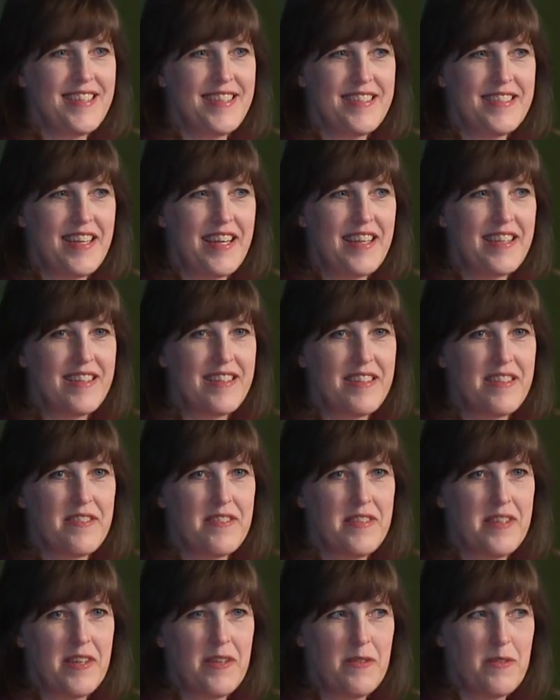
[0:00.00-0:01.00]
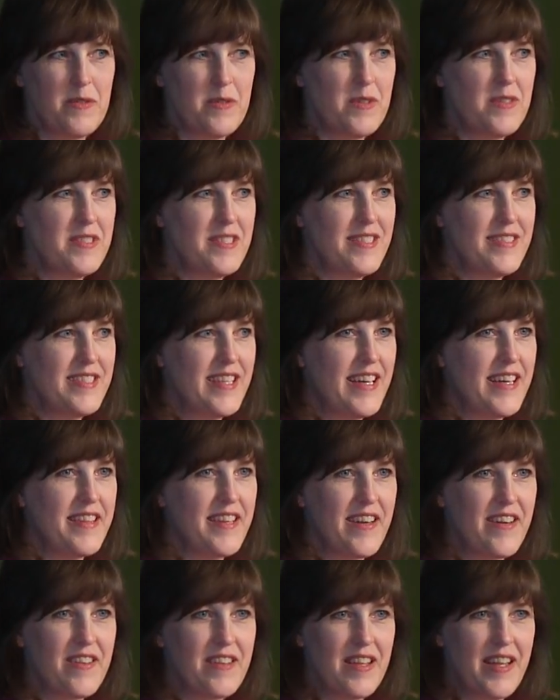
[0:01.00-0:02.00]
is a little known horse in
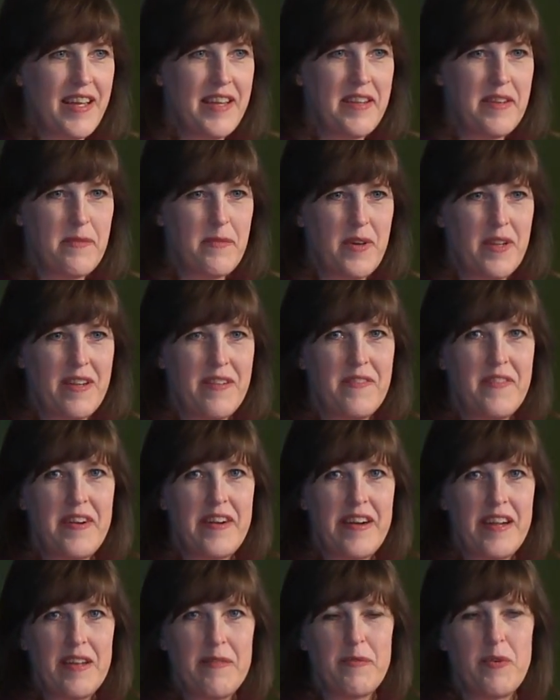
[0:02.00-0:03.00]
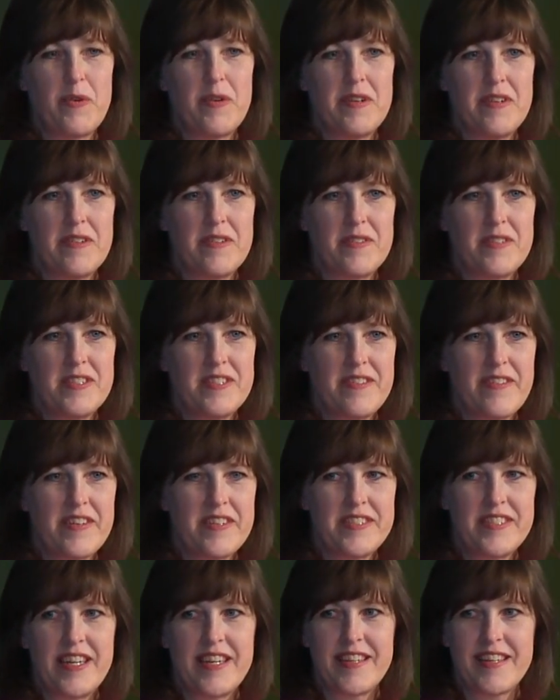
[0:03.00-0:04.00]
South Carolina, but a very important horse to
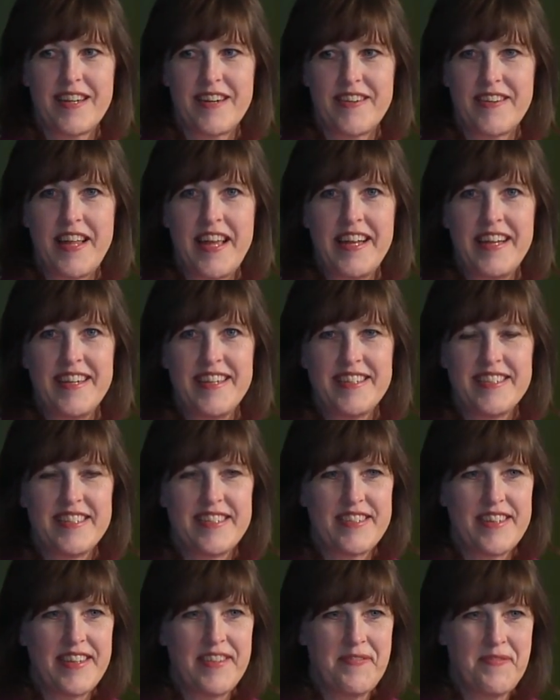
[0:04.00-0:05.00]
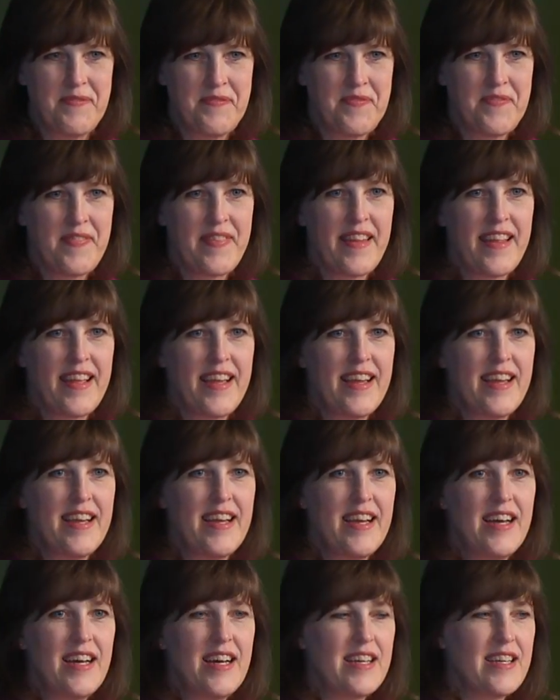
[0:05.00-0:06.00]
our South Carolina history.
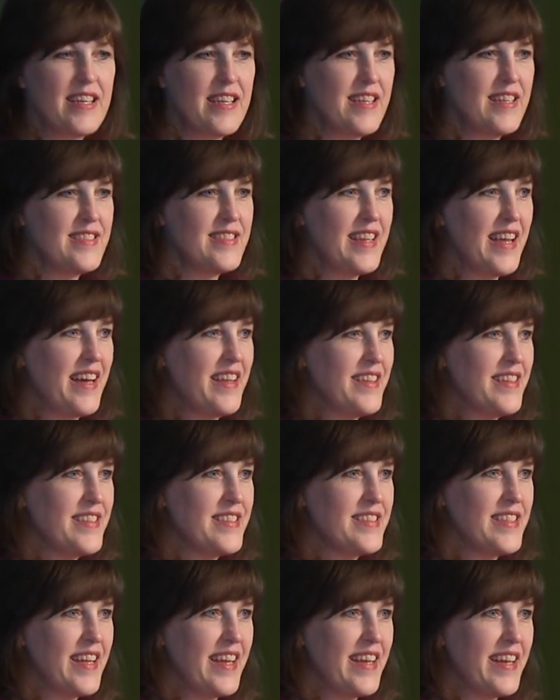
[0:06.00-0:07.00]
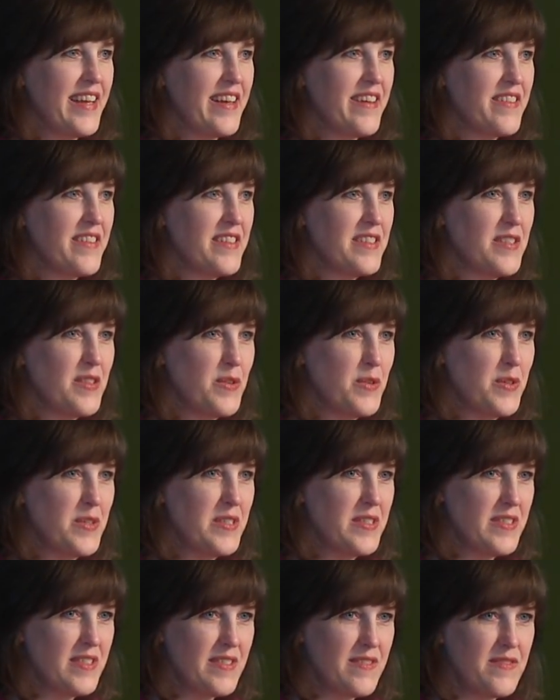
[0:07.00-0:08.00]
It is now the state heritage
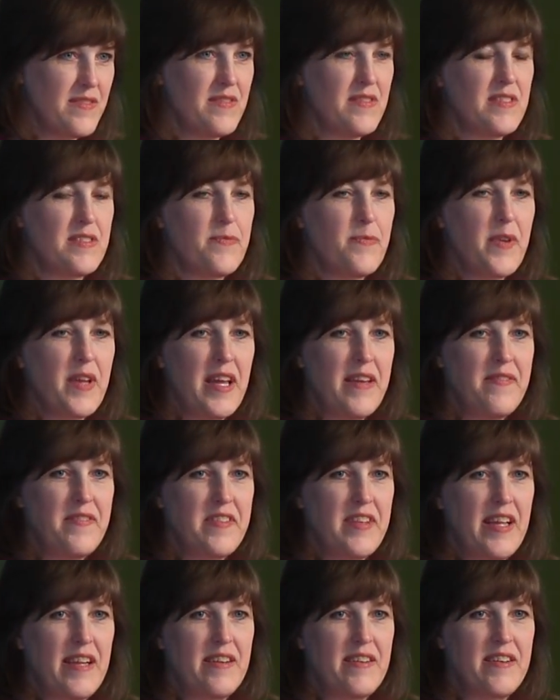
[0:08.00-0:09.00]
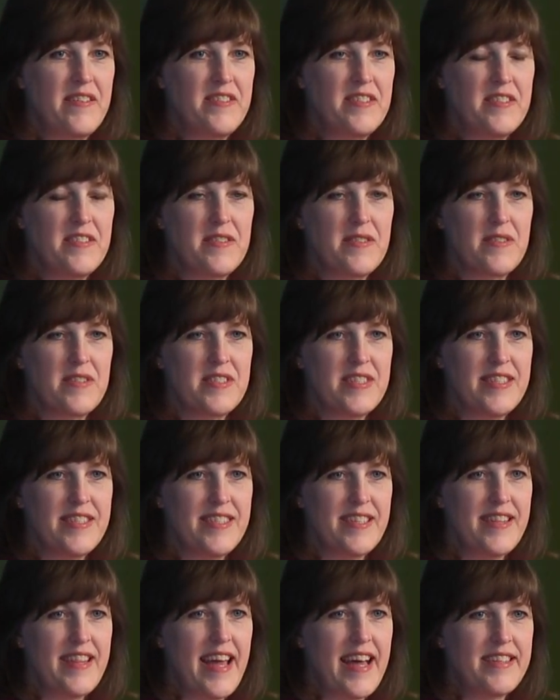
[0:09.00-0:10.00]
horse, it became the state heritage horse in
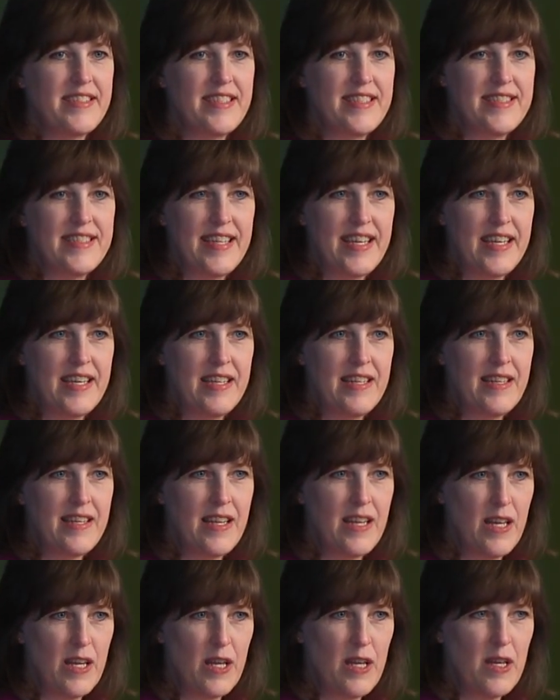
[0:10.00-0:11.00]
2010.